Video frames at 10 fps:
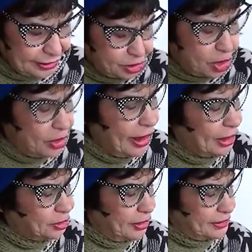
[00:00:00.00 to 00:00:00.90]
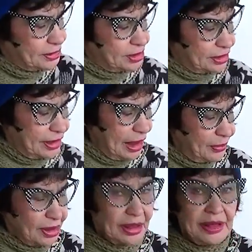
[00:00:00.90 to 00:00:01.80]
That's your address. Okay, now
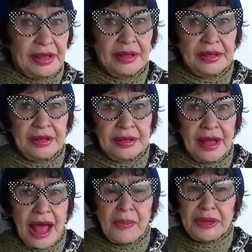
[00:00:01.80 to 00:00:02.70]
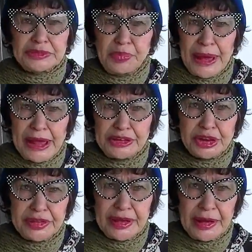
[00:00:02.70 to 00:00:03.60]
open it. I'm explaining
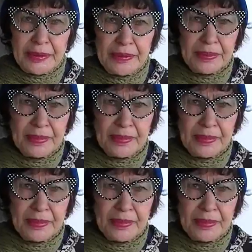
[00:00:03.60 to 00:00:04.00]
to them.